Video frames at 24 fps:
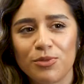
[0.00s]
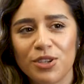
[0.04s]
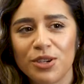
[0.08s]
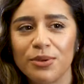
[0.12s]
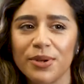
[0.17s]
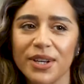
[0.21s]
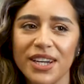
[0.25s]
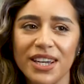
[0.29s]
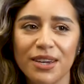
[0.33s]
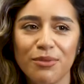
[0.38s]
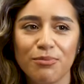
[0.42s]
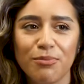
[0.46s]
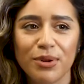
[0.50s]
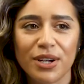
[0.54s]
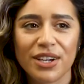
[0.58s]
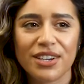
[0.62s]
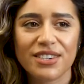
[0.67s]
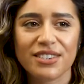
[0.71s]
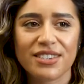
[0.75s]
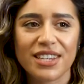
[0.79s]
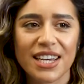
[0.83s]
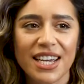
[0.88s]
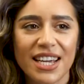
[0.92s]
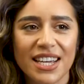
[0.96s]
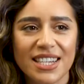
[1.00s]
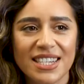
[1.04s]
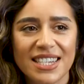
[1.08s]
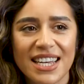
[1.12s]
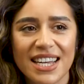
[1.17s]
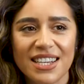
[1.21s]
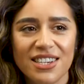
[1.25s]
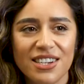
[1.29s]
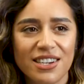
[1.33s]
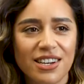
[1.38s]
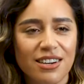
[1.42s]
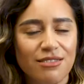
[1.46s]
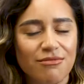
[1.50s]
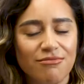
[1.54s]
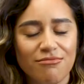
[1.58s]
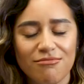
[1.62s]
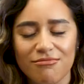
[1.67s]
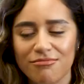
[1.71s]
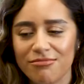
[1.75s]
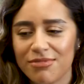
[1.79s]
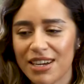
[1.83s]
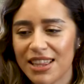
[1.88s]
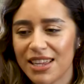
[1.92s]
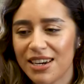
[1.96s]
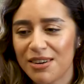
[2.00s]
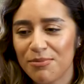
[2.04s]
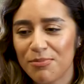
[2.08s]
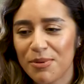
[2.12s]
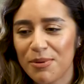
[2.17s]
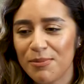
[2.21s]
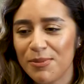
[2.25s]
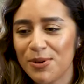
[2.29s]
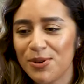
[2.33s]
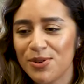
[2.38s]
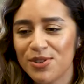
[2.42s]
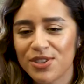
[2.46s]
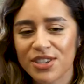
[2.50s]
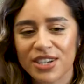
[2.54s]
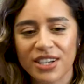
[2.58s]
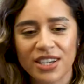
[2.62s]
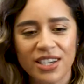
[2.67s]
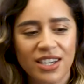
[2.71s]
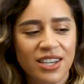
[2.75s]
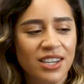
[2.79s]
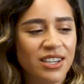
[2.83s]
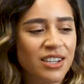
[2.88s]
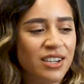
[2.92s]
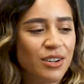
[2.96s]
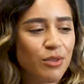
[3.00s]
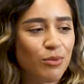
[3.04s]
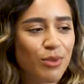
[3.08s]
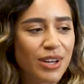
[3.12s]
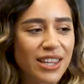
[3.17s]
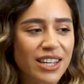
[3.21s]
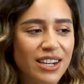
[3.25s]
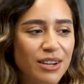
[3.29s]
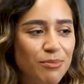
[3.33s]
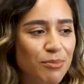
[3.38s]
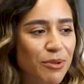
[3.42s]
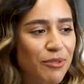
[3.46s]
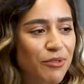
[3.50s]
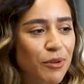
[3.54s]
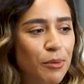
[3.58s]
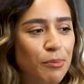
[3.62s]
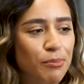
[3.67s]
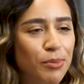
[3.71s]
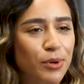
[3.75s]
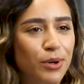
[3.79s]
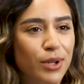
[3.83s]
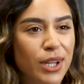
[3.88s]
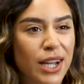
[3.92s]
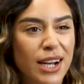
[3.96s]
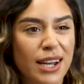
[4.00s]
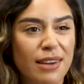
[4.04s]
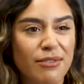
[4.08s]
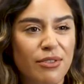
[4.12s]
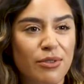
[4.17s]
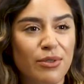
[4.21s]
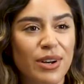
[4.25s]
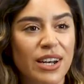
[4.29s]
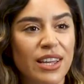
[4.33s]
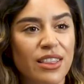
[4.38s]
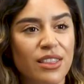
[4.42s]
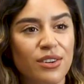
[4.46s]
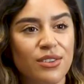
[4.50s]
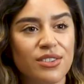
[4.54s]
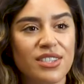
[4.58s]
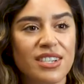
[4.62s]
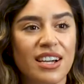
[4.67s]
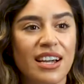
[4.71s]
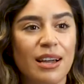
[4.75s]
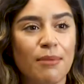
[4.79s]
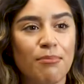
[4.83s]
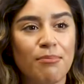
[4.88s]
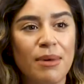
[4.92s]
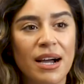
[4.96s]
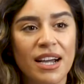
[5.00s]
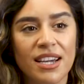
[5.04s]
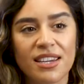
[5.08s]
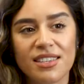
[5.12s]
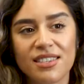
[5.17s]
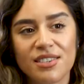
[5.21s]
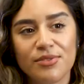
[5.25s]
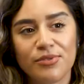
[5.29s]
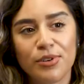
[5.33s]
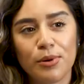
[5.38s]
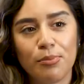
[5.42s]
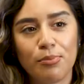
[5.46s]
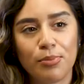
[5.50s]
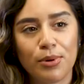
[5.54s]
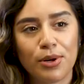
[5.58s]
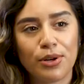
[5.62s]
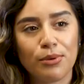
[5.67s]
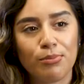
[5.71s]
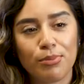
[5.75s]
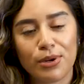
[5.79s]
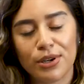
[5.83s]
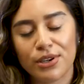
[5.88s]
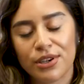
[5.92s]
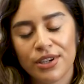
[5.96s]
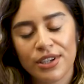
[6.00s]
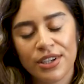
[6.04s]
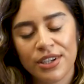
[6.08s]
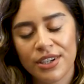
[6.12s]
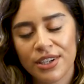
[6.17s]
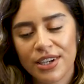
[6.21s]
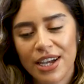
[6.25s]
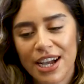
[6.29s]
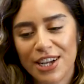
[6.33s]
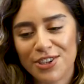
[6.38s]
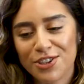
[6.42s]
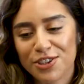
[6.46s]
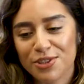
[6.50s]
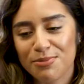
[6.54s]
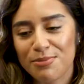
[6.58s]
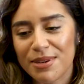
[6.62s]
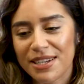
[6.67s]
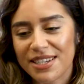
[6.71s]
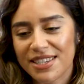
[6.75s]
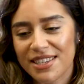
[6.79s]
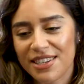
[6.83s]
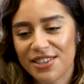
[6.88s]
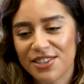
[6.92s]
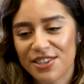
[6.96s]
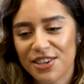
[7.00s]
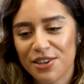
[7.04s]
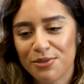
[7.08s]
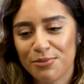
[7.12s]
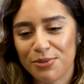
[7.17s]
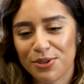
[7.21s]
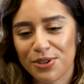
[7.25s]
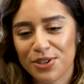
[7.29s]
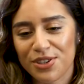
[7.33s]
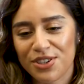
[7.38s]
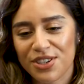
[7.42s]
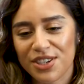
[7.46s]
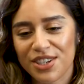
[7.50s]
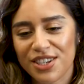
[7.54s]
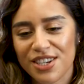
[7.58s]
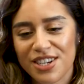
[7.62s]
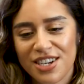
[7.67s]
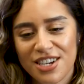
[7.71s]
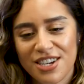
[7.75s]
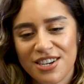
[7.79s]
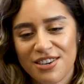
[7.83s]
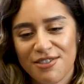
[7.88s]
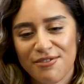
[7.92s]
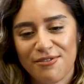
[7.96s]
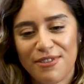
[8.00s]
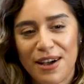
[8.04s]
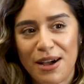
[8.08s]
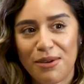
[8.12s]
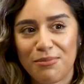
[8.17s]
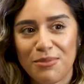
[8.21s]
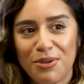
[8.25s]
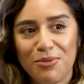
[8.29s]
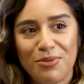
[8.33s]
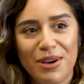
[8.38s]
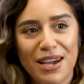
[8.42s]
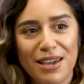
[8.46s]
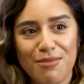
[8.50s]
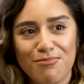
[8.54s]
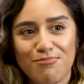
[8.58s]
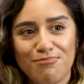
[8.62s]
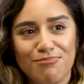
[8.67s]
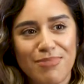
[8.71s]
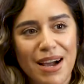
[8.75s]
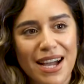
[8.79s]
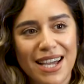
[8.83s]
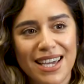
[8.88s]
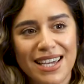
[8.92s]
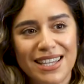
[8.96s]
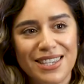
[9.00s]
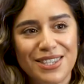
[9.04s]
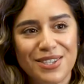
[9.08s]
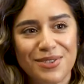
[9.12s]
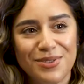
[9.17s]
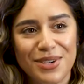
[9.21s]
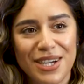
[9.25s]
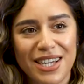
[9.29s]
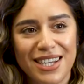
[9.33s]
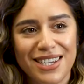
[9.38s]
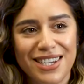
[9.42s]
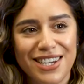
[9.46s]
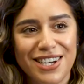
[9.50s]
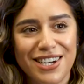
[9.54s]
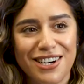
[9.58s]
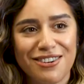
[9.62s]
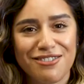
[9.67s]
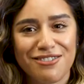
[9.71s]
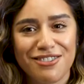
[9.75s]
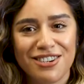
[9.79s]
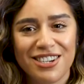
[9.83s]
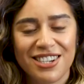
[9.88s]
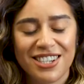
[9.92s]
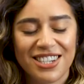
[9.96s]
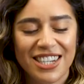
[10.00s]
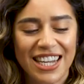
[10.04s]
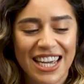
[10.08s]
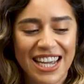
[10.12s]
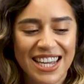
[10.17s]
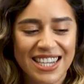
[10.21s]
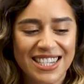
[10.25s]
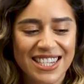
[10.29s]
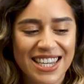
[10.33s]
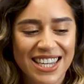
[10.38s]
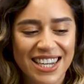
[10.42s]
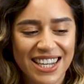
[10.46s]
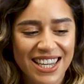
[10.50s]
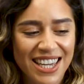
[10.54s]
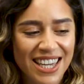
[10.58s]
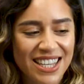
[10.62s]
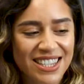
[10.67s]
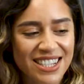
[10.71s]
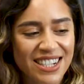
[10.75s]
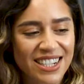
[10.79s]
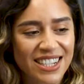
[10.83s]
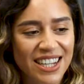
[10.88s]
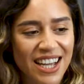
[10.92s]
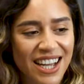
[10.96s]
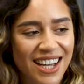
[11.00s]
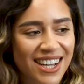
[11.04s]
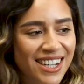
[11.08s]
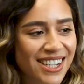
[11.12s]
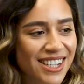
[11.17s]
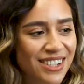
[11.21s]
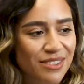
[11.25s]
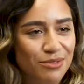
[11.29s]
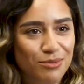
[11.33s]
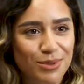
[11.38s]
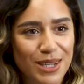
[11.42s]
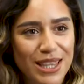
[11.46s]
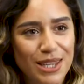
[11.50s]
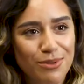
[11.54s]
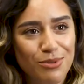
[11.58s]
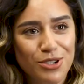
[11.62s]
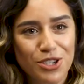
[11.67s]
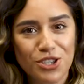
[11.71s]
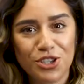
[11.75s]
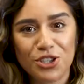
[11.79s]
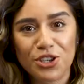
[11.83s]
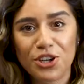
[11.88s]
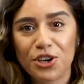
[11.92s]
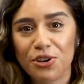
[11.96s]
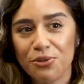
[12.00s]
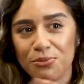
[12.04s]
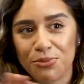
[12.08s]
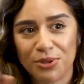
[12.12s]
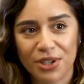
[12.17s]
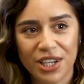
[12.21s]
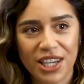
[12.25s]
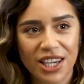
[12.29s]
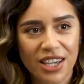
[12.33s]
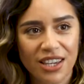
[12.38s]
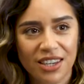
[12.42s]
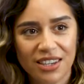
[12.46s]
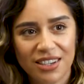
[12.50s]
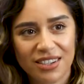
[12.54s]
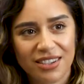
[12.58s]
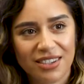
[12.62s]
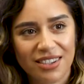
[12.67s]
doing it. Because like I said, you know, whether it be music, whether it be football, I never really thought I'd get back into football, but I just missed it so much and found my way back into it. And, you know, like I said, a kid at 9, when there was no money